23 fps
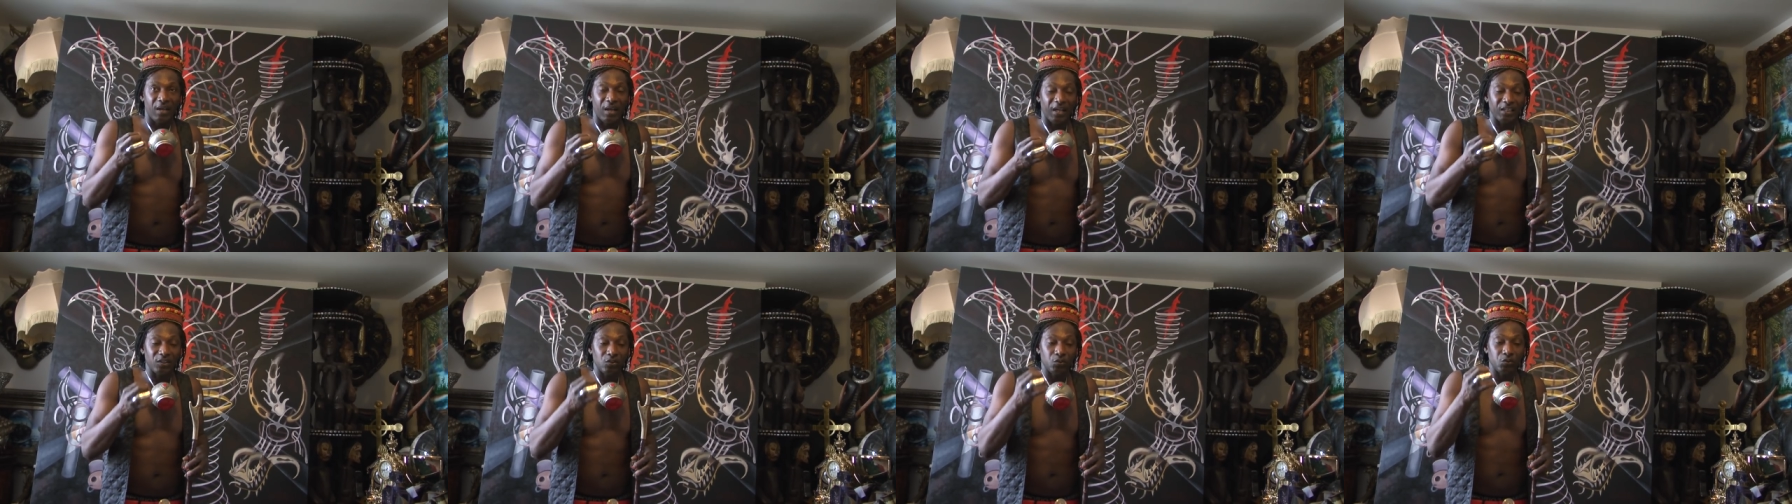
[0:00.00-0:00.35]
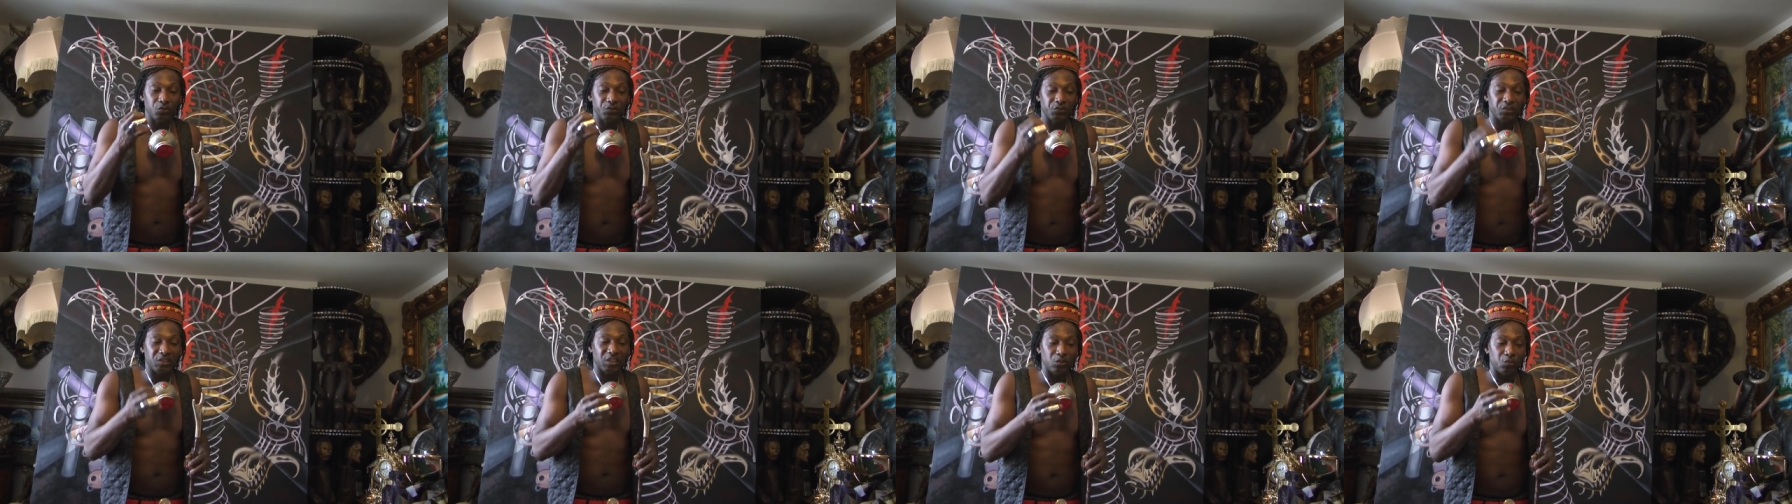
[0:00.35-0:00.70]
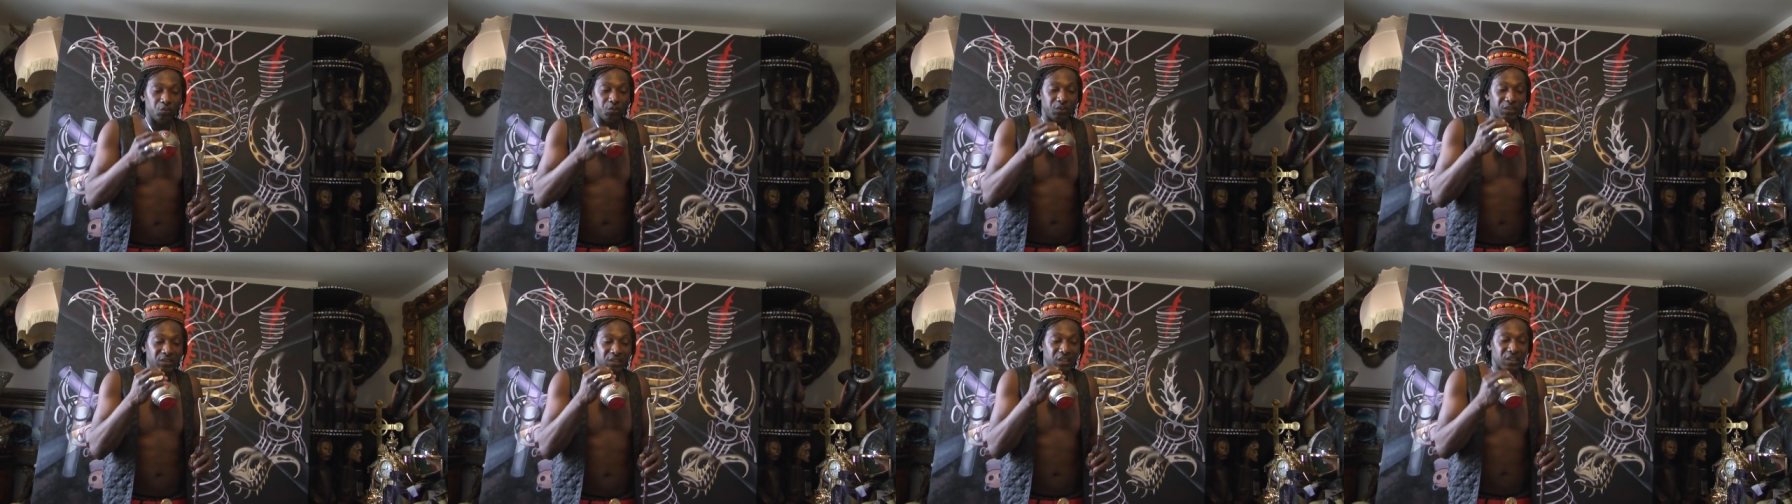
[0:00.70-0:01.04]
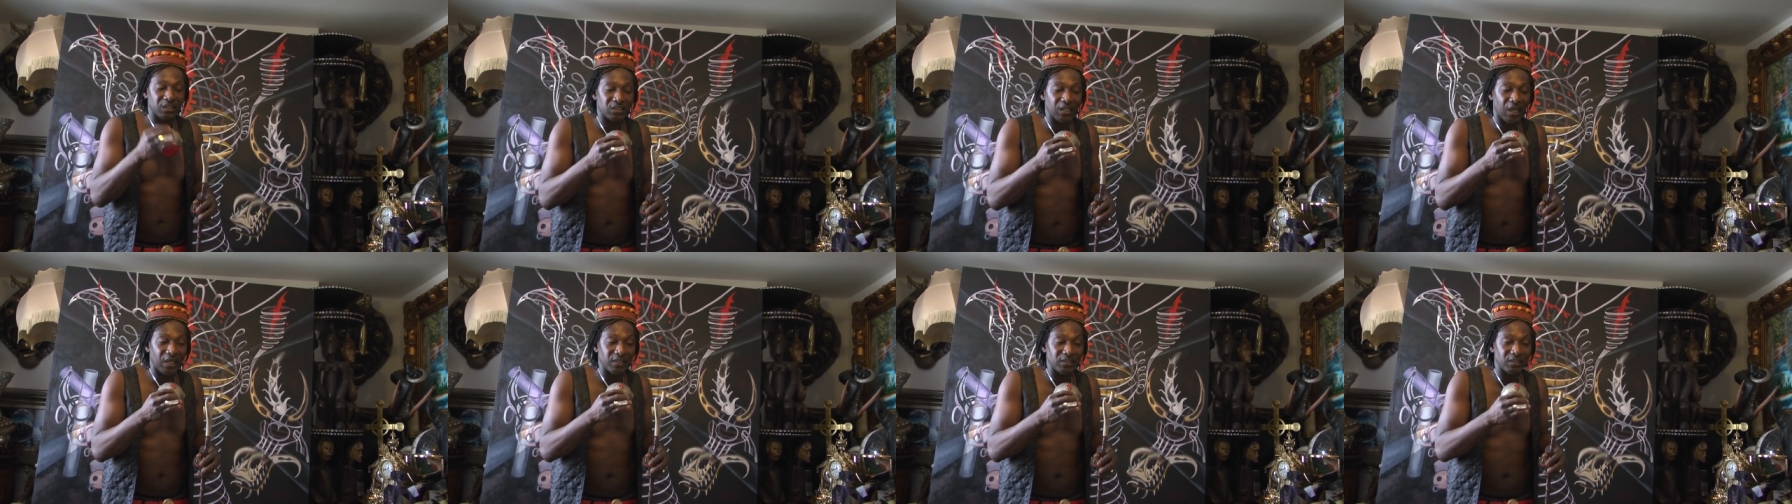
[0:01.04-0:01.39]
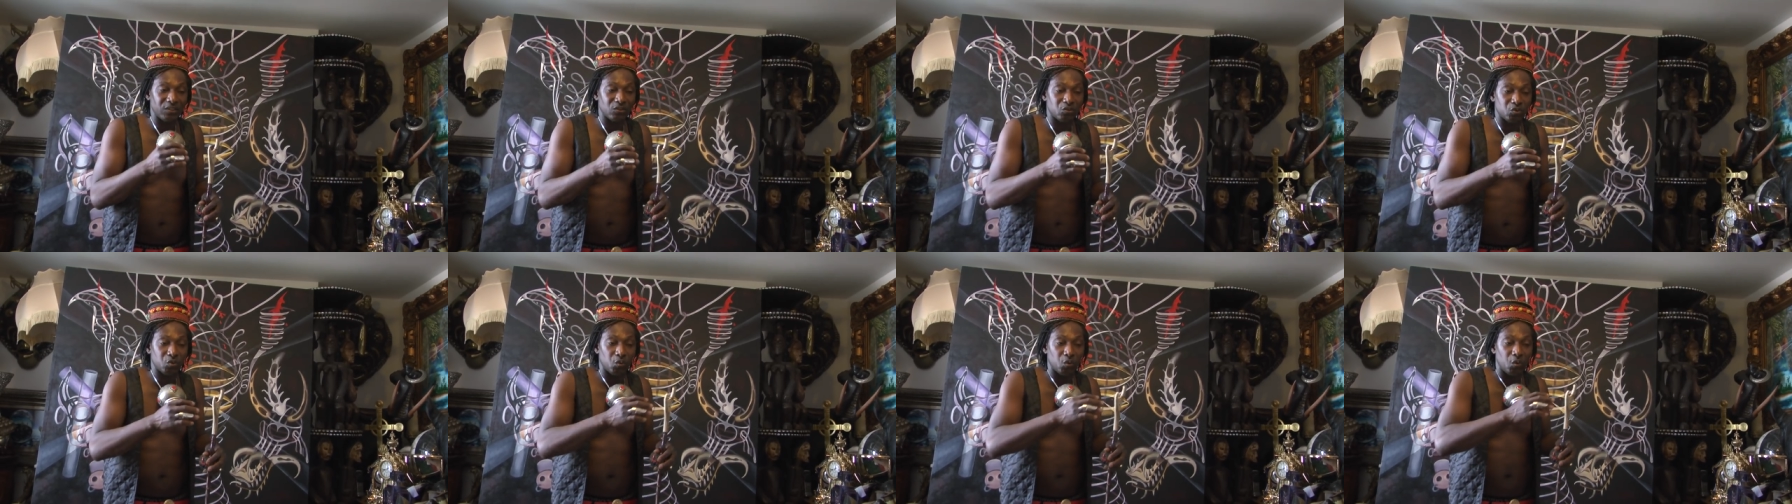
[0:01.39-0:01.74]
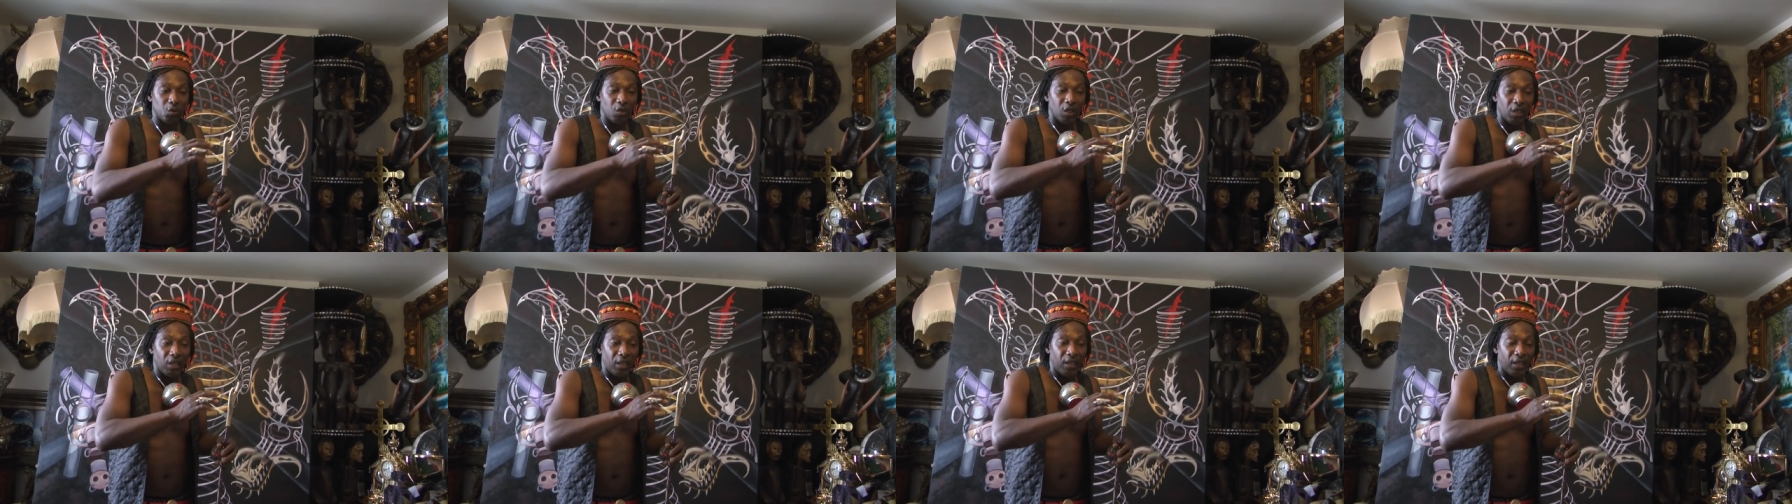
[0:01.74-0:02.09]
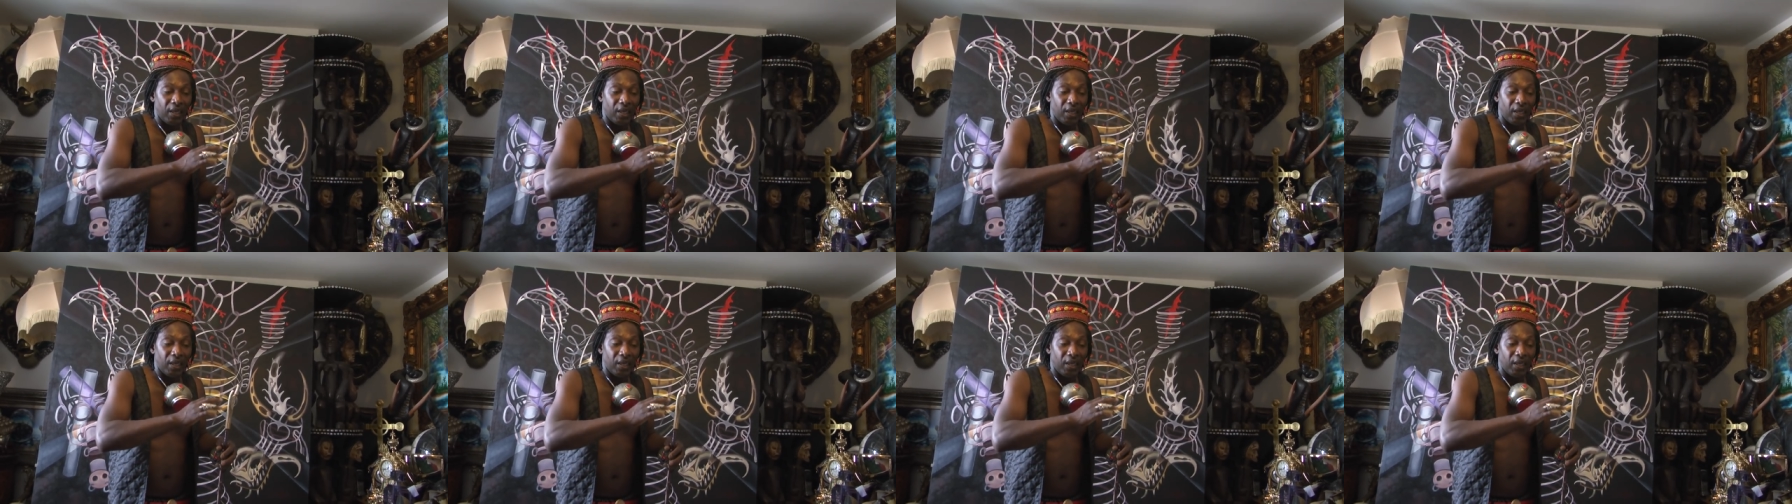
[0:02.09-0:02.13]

and until we decided to